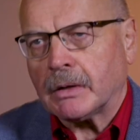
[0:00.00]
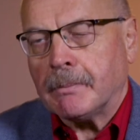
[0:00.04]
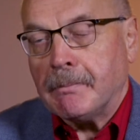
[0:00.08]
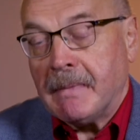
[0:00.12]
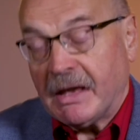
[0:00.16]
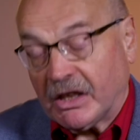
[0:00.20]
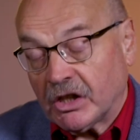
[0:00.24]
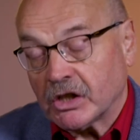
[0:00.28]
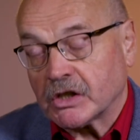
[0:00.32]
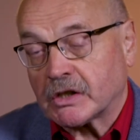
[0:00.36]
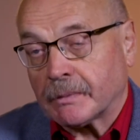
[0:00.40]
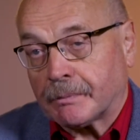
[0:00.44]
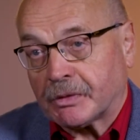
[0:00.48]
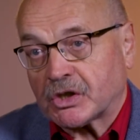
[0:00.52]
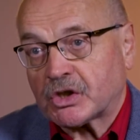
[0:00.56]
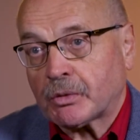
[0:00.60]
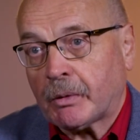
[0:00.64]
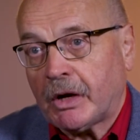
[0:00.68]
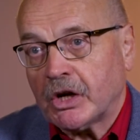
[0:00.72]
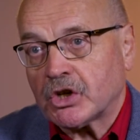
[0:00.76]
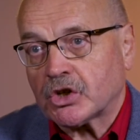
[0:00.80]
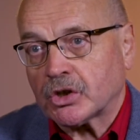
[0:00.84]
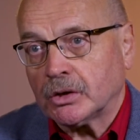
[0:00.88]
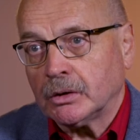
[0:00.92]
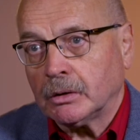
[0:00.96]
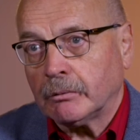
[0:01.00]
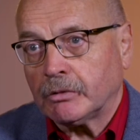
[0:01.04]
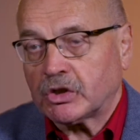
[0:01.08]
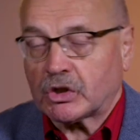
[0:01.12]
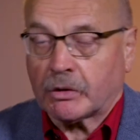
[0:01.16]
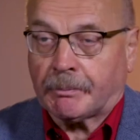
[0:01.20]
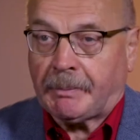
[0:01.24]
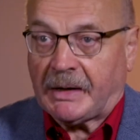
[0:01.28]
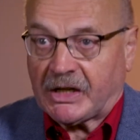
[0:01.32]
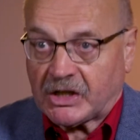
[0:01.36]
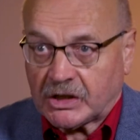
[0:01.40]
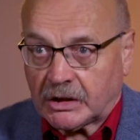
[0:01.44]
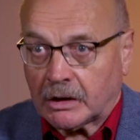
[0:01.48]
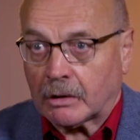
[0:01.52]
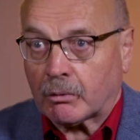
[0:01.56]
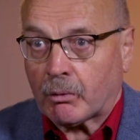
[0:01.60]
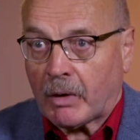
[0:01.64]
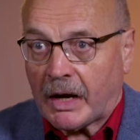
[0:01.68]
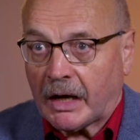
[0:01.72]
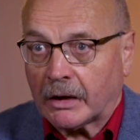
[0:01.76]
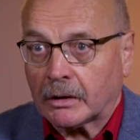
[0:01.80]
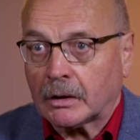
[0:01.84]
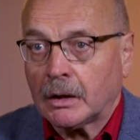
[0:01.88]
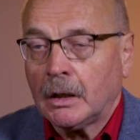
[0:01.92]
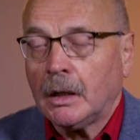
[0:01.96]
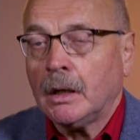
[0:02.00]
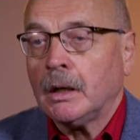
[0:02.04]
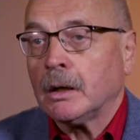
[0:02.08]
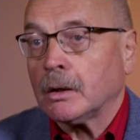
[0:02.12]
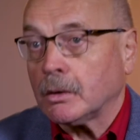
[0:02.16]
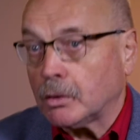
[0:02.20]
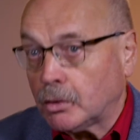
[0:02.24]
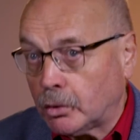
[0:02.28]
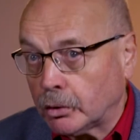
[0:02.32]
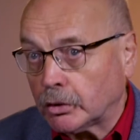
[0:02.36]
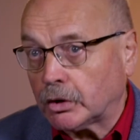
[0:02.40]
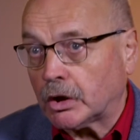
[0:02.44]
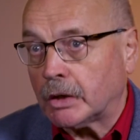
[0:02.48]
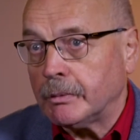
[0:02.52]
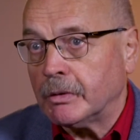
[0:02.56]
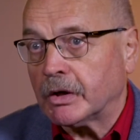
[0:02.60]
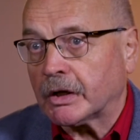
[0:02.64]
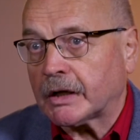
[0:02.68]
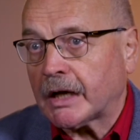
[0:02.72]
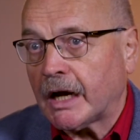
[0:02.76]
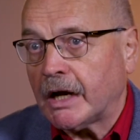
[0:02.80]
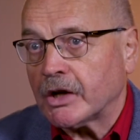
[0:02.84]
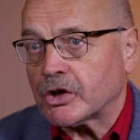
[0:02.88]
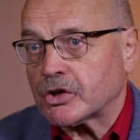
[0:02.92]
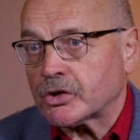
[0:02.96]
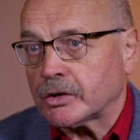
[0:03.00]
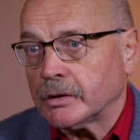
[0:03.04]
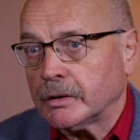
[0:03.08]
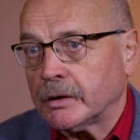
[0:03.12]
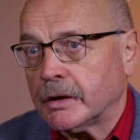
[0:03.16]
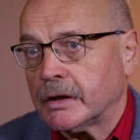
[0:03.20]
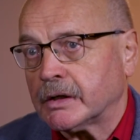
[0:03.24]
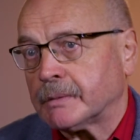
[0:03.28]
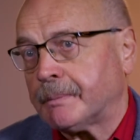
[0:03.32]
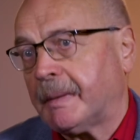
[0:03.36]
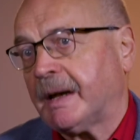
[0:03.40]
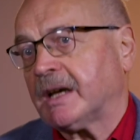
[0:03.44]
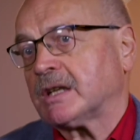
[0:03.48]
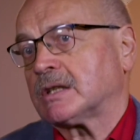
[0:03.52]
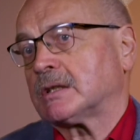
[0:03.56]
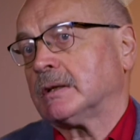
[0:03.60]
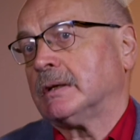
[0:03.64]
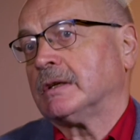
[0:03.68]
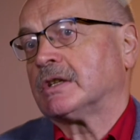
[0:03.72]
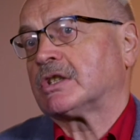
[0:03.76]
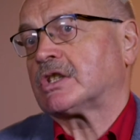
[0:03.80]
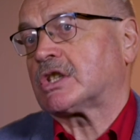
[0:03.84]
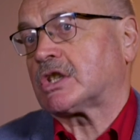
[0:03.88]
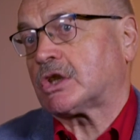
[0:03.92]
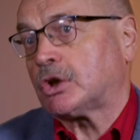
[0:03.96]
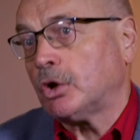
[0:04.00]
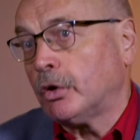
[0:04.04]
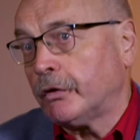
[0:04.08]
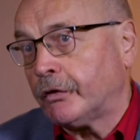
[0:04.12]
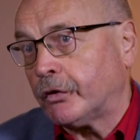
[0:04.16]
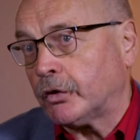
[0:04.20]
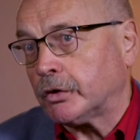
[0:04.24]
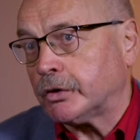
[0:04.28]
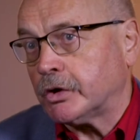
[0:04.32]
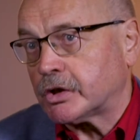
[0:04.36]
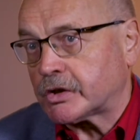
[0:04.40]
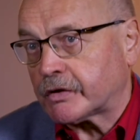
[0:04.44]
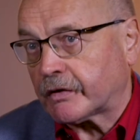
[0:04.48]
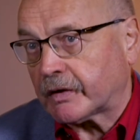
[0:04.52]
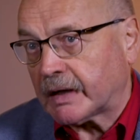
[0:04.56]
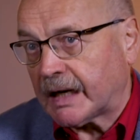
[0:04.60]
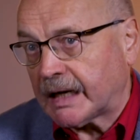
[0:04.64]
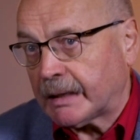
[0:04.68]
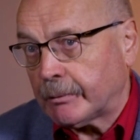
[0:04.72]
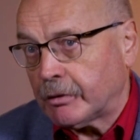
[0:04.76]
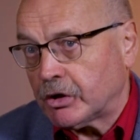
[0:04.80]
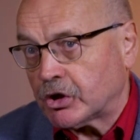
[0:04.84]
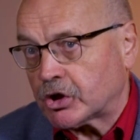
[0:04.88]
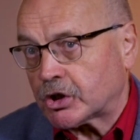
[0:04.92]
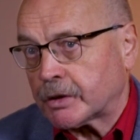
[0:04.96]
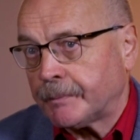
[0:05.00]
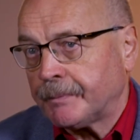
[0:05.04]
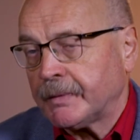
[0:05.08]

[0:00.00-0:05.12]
methods of persuasion, which are basically around good communication, about skillful use of language,